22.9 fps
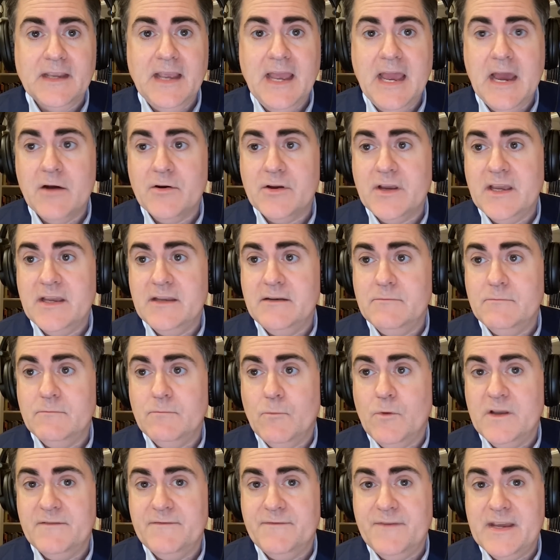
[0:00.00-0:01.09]
How can
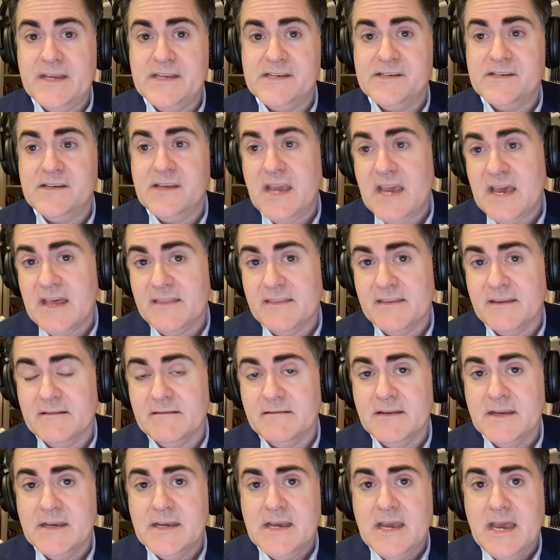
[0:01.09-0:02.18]
one face death,
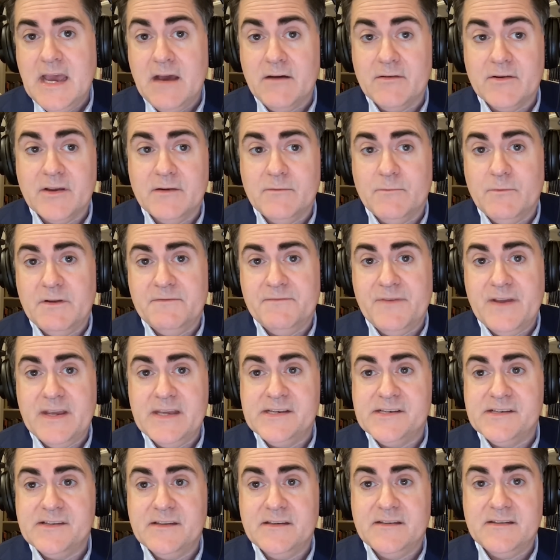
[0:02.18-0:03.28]
and how can one
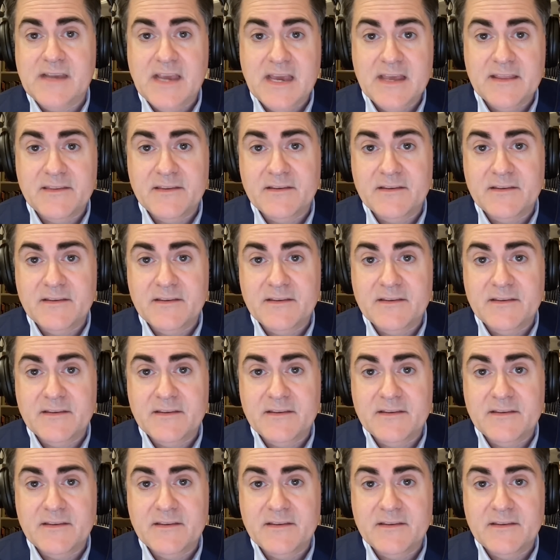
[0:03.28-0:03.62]
face the death